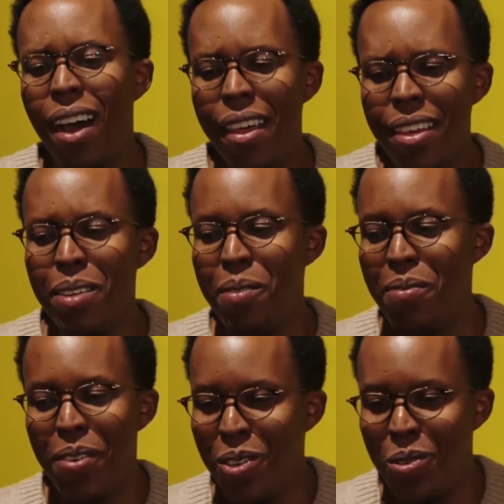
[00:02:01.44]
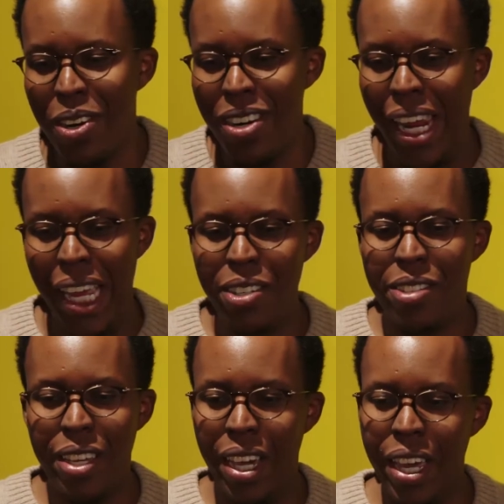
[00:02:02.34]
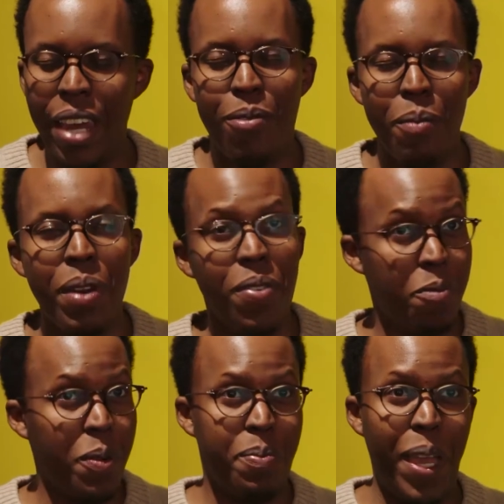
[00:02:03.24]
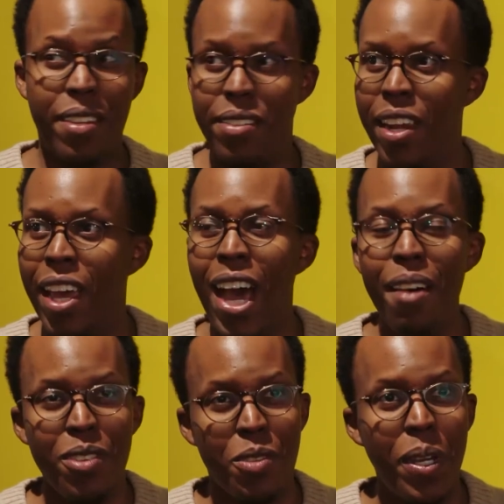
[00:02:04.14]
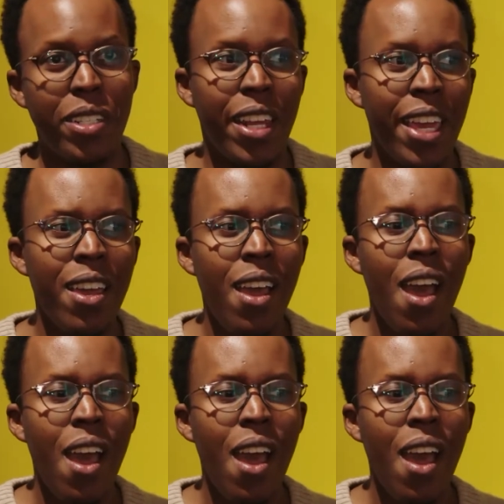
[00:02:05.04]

I think some of the views were really interesting and from different perspectives than I had, especially